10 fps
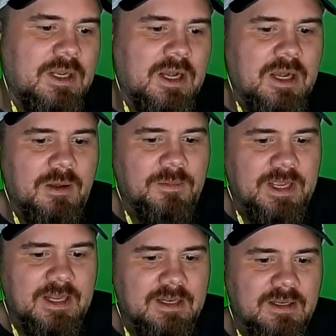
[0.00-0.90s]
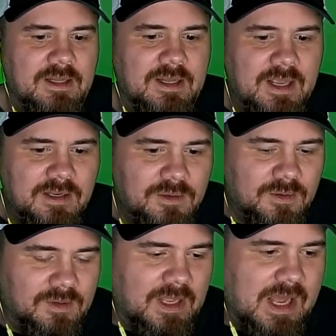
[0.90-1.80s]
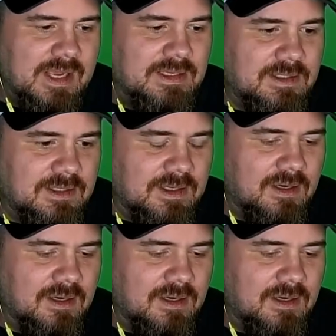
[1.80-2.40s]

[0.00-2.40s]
And they utilize